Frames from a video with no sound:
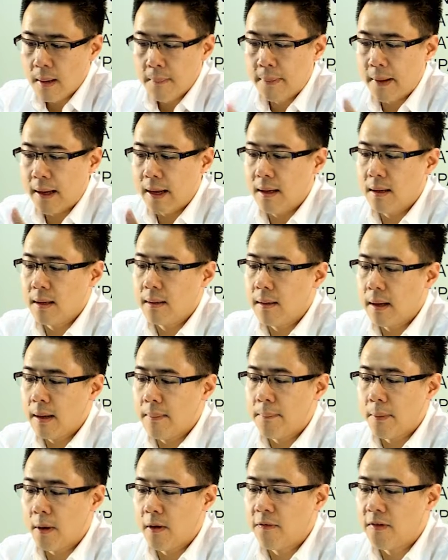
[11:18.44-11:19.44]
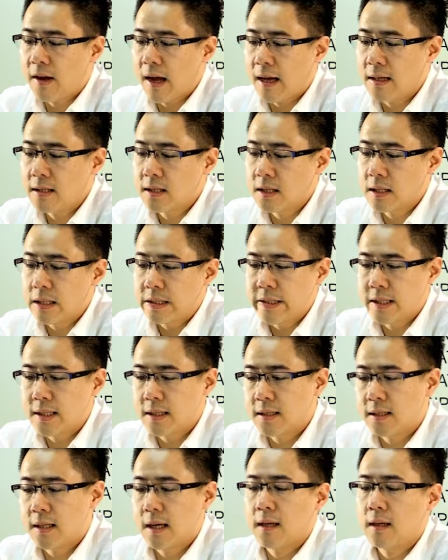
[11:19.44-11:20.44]
But in both cases, it's
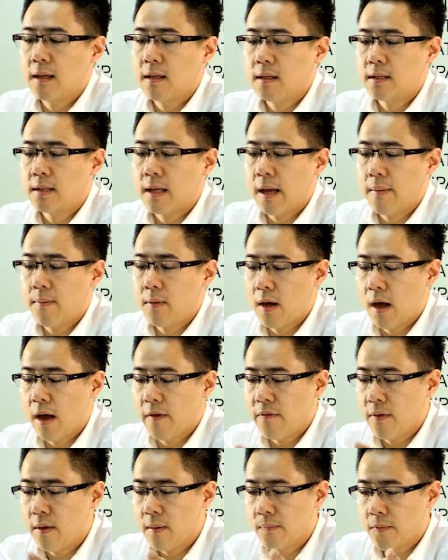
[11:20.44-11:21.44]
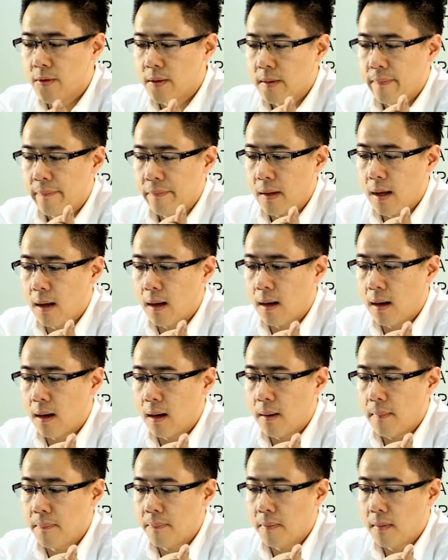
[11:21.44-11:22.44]
exactly the same. You have
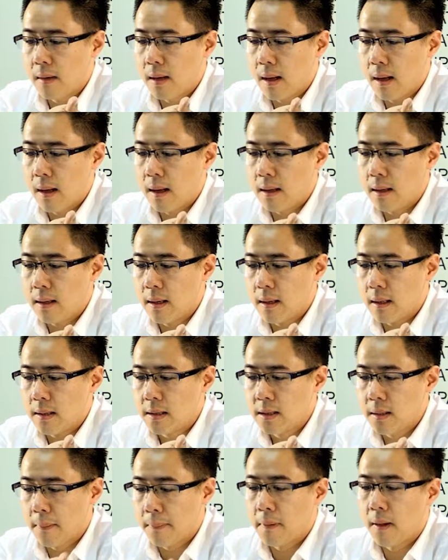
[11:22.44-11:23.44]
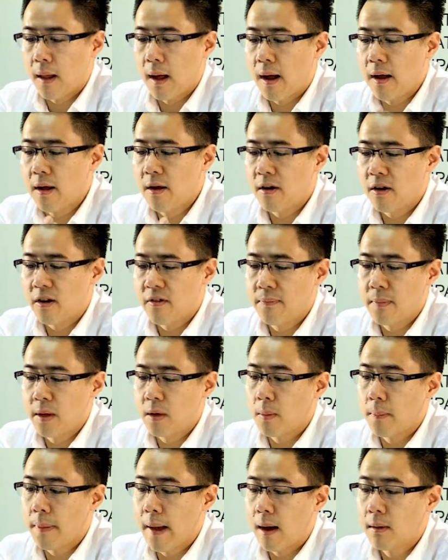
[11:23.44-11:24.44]
a supply of
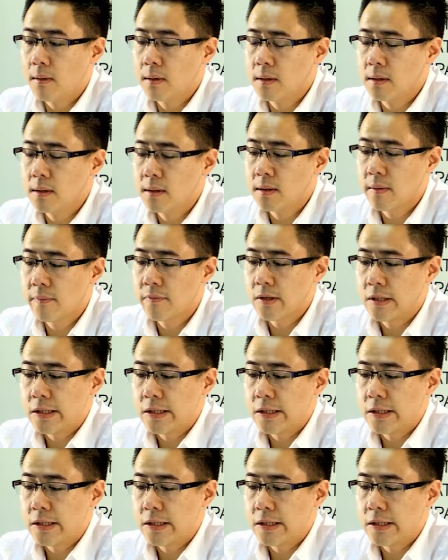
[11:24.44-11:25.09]
metal powders,